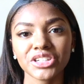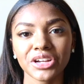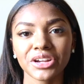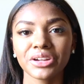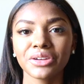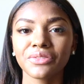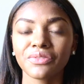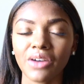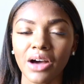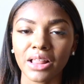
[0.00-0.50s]
sure
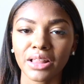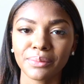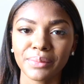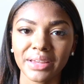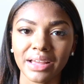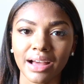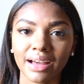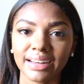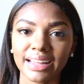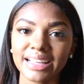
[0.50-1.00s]
you follow
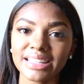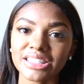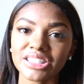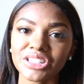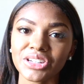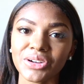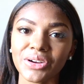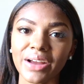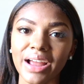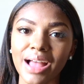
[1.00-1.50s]
me on
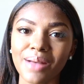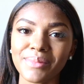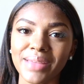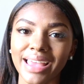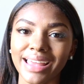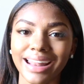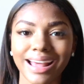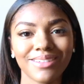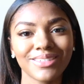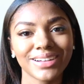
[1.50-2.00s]
Instagram,
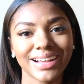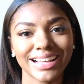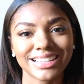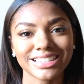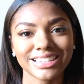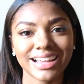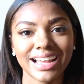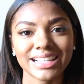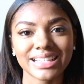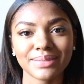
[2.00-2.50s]
and I will
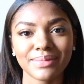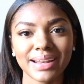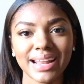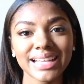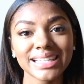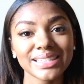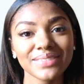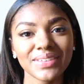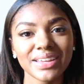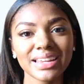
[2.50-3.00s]
catch you guys on the
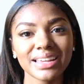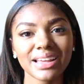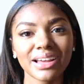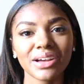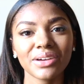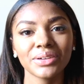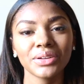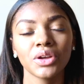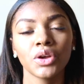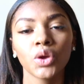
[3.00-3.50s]
next
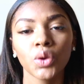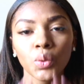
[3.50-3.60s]
video.